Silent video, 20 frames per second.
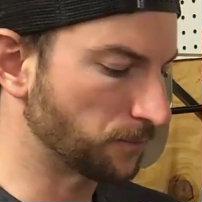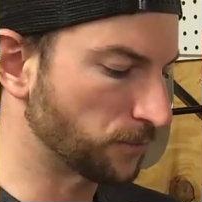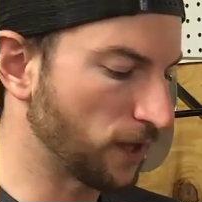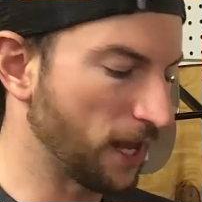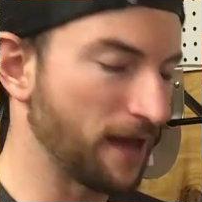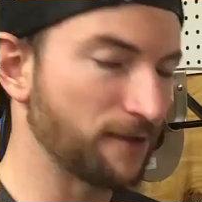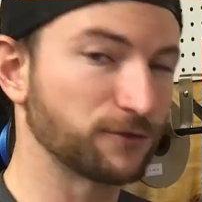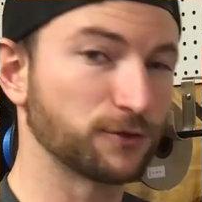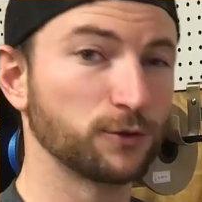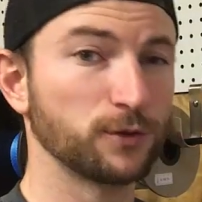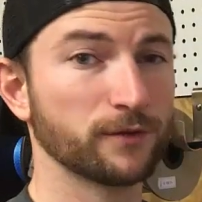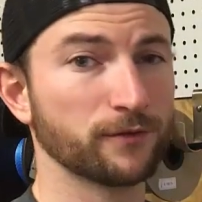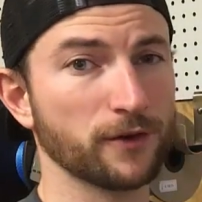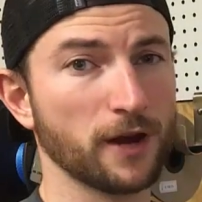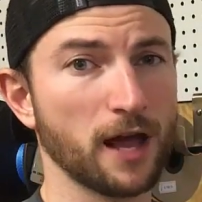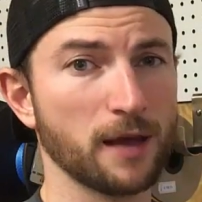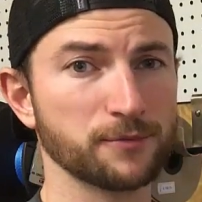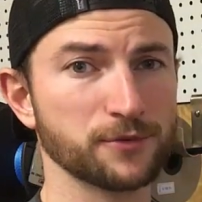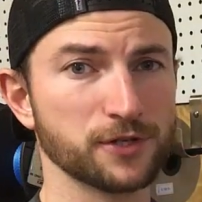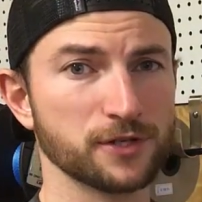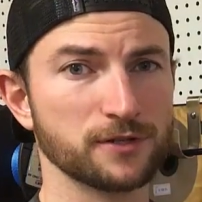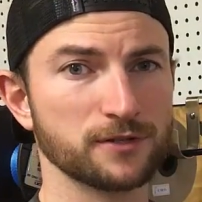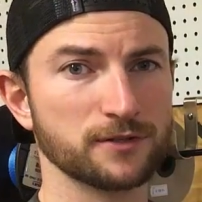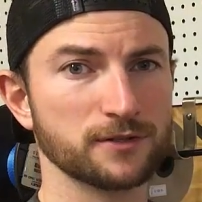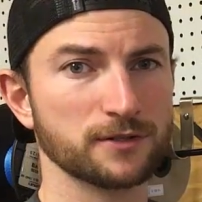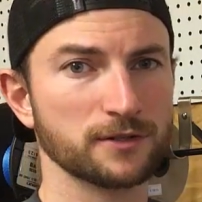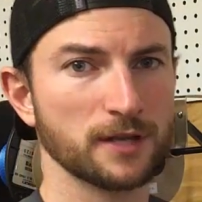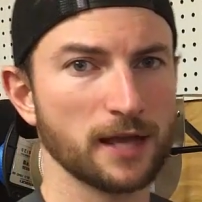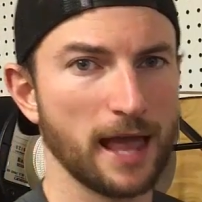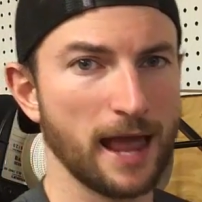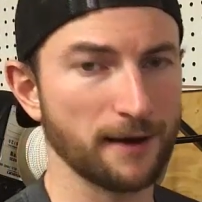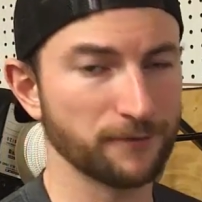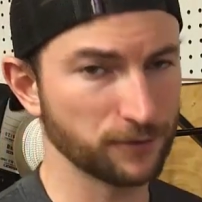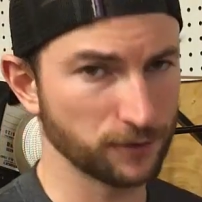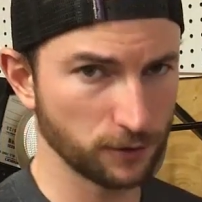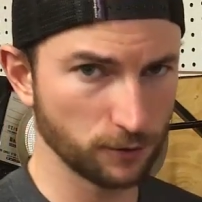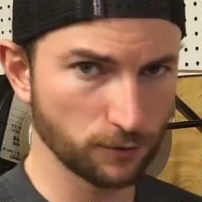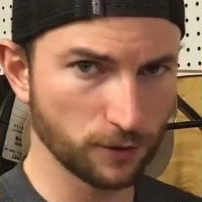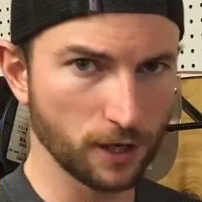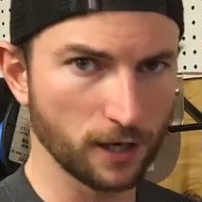You have 2 different options.
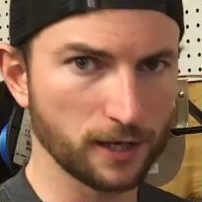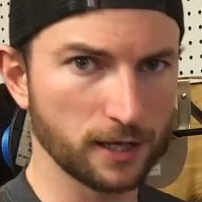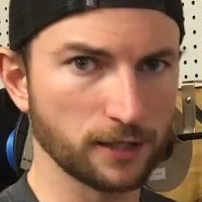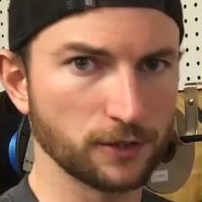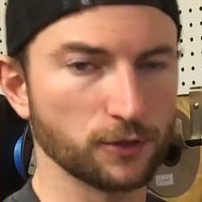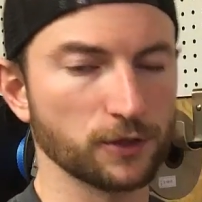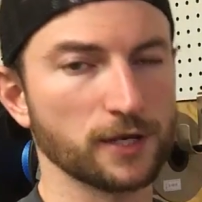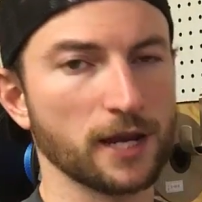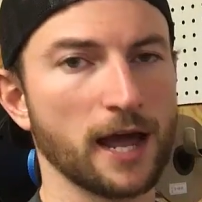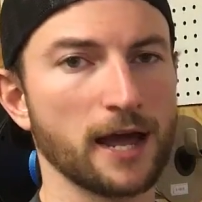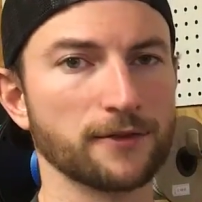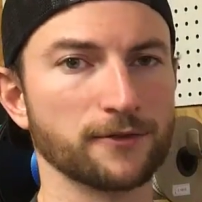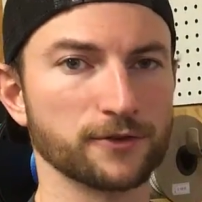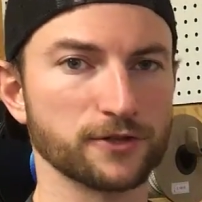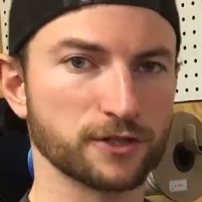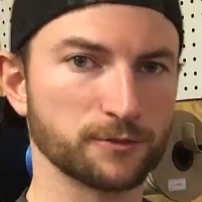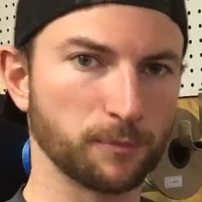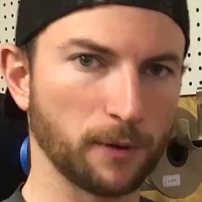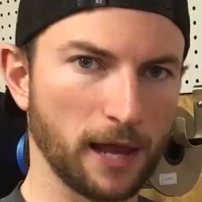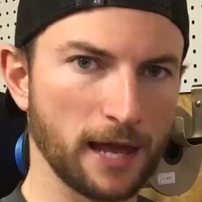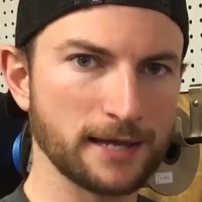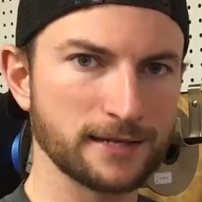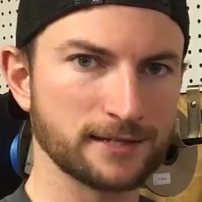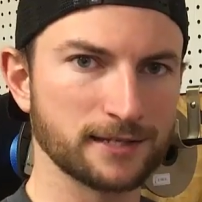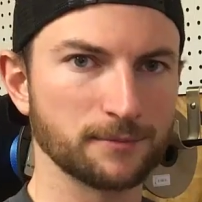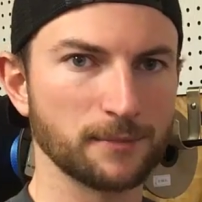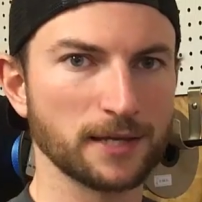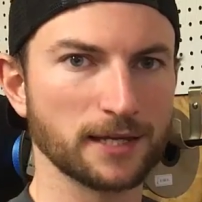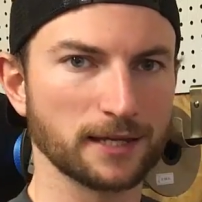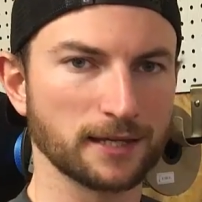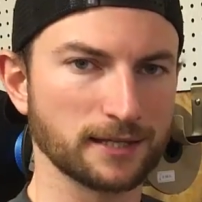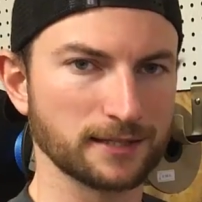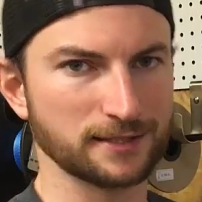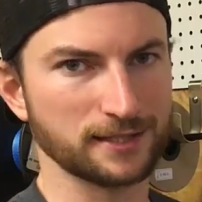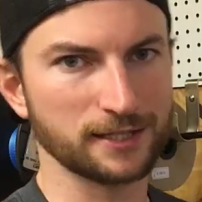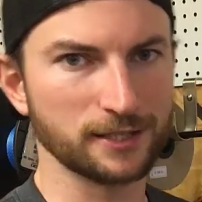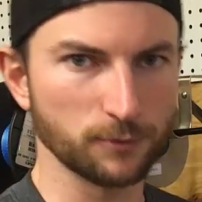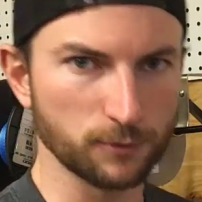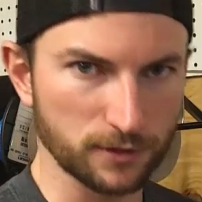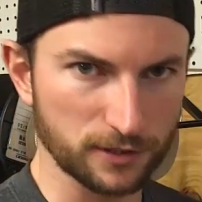After you cut it, you can either splice and make a
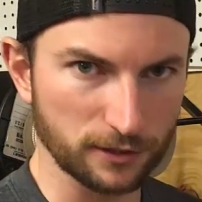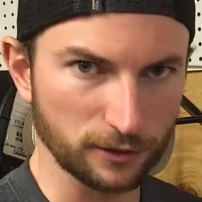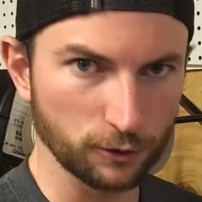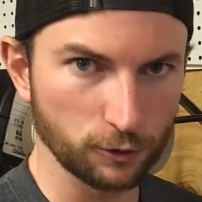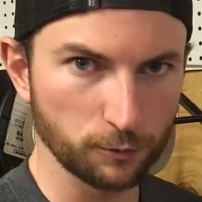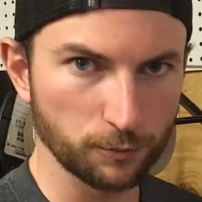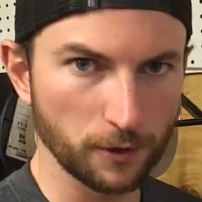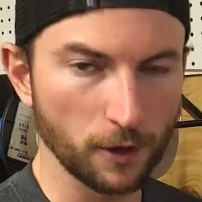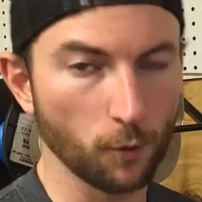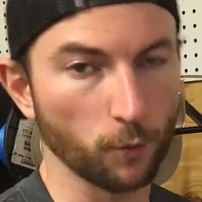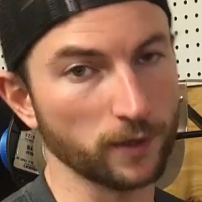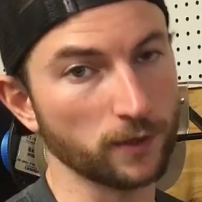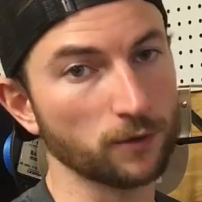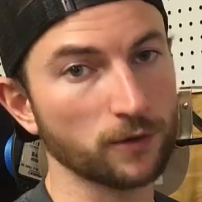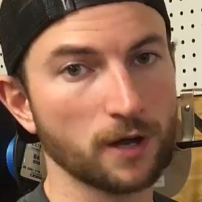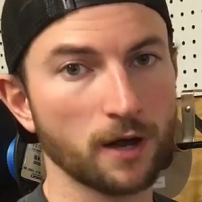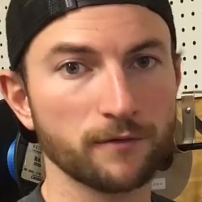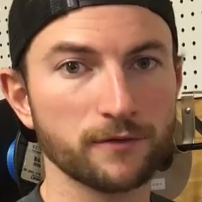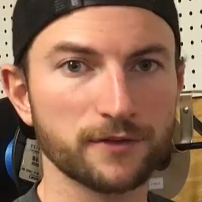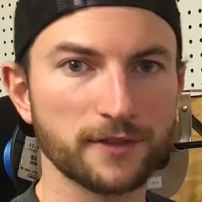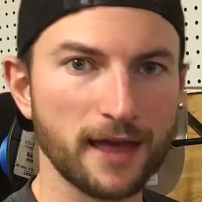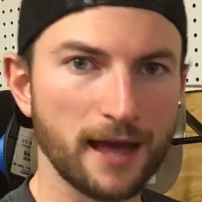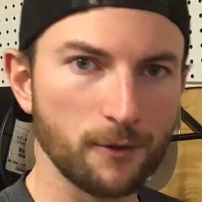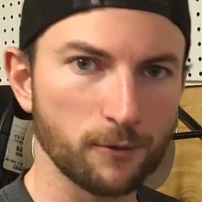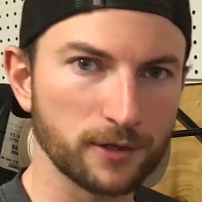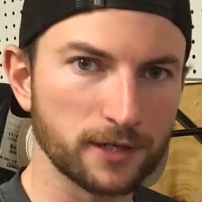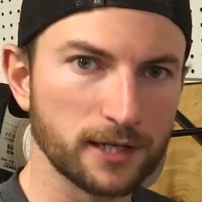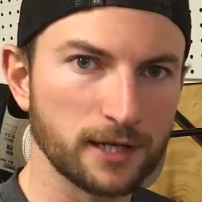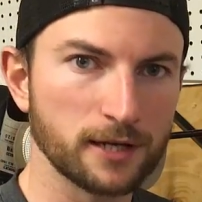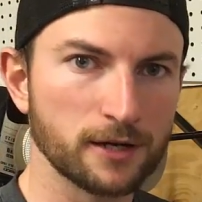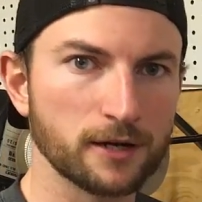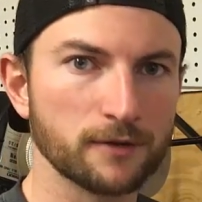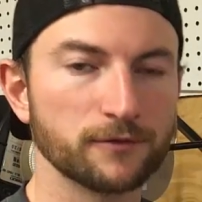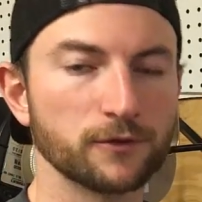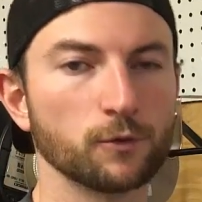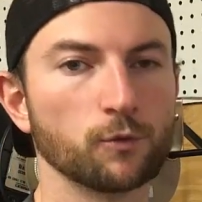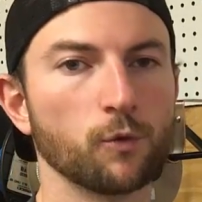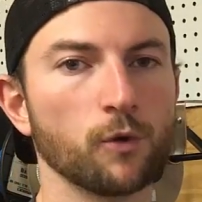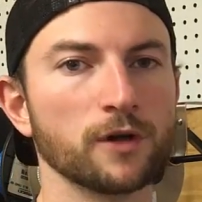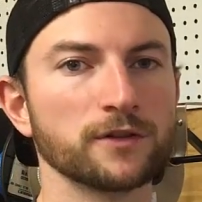continuous loop. We don't cover that one here.
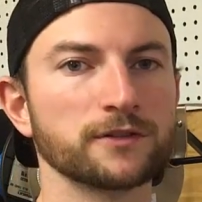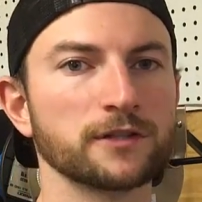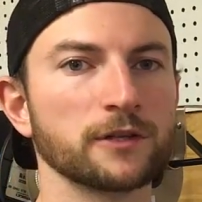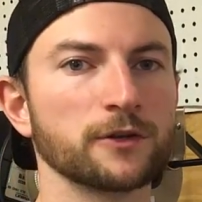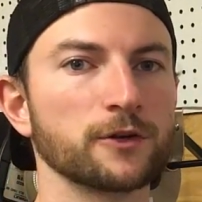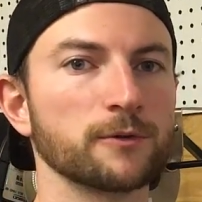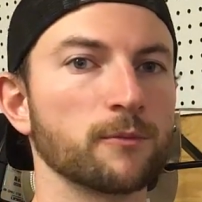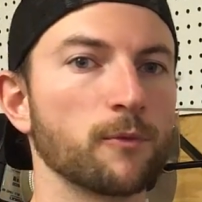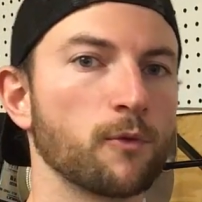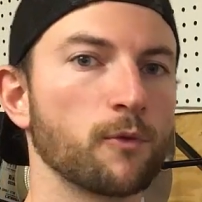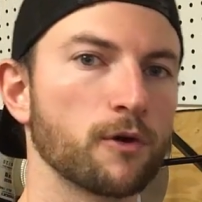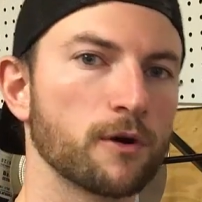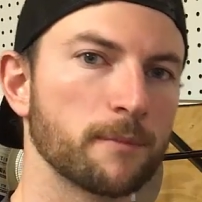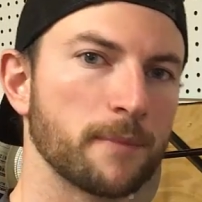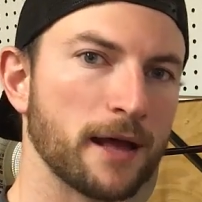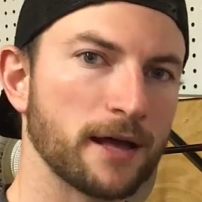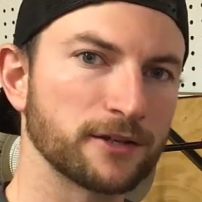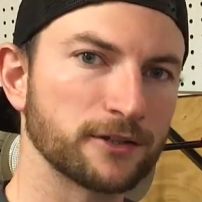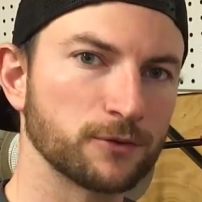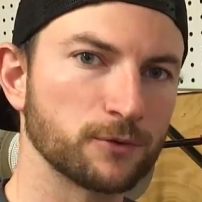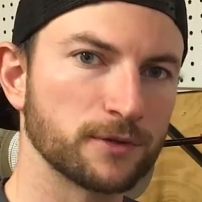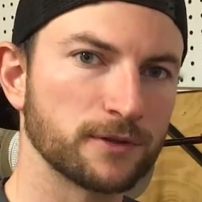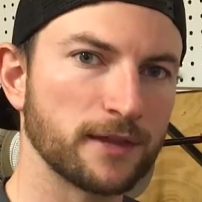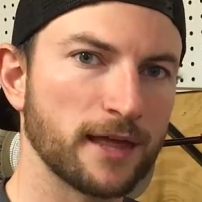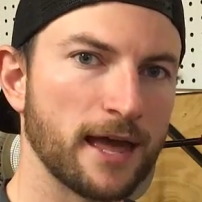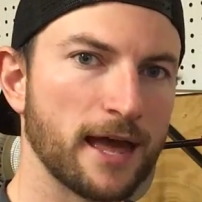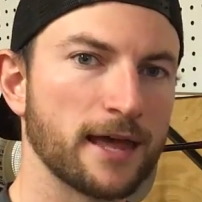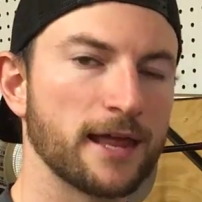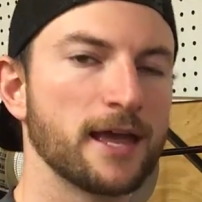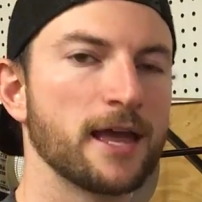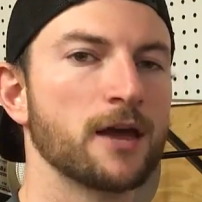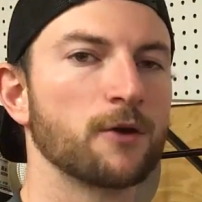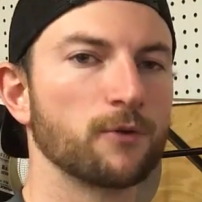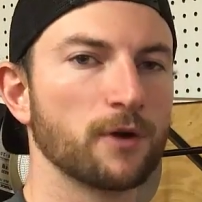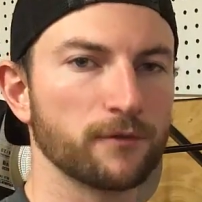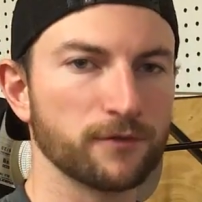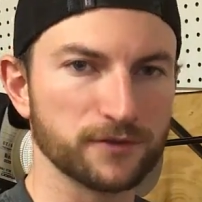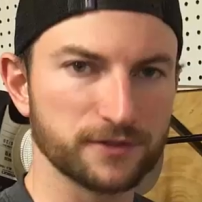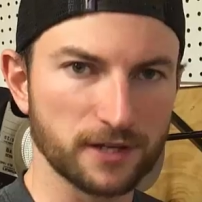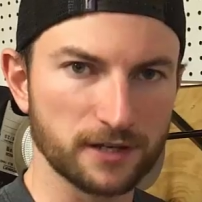If you want to learn more about doing that,
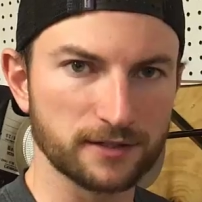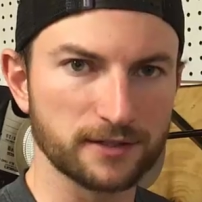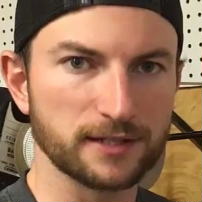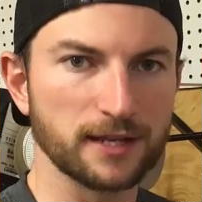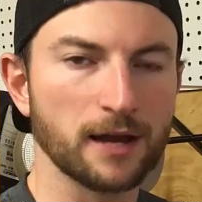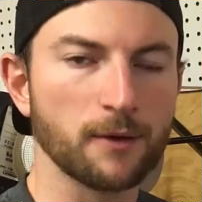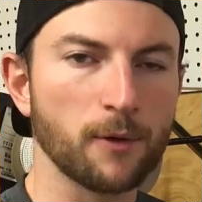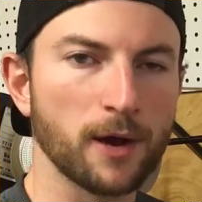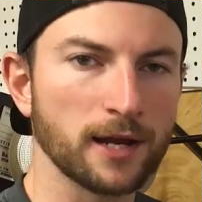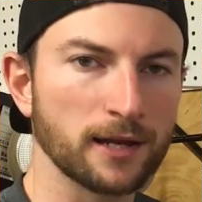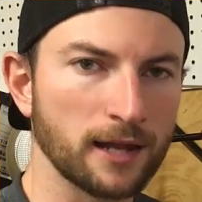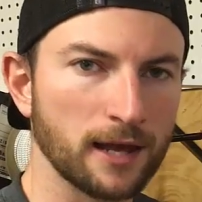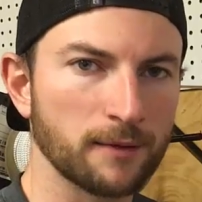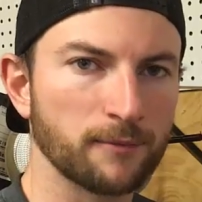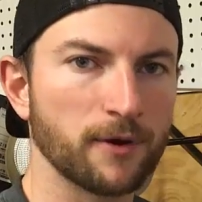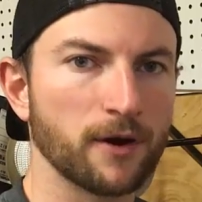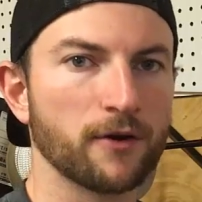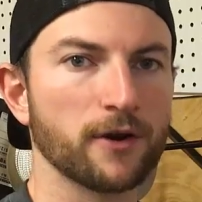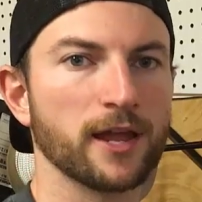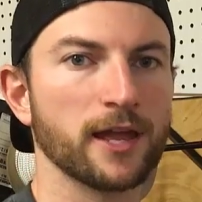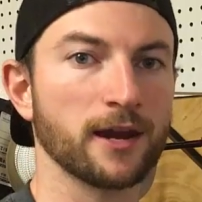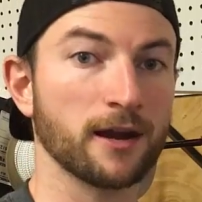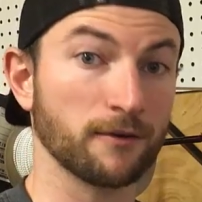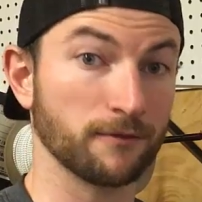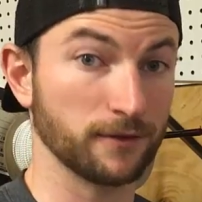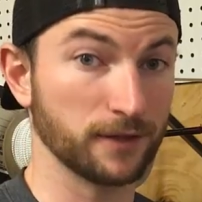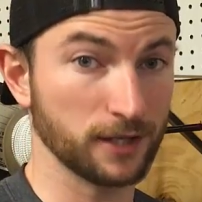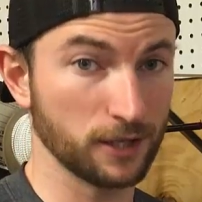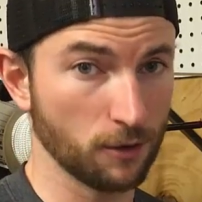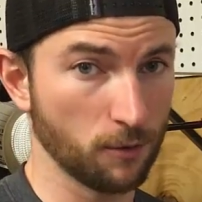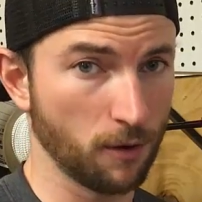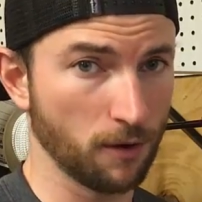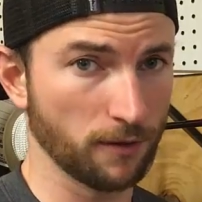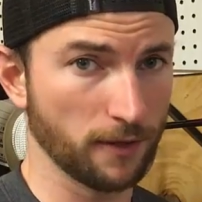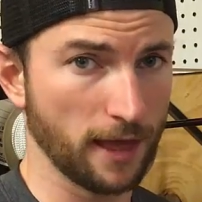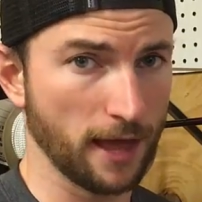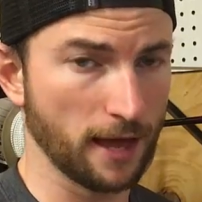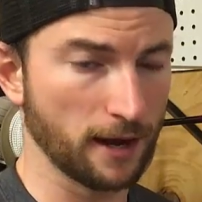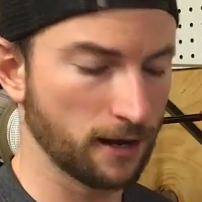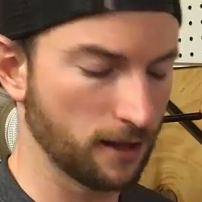reference our DIY library and our video on
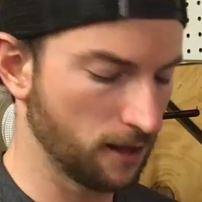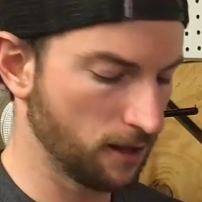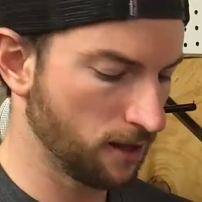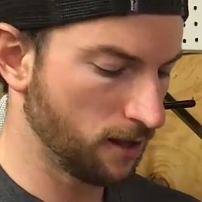that.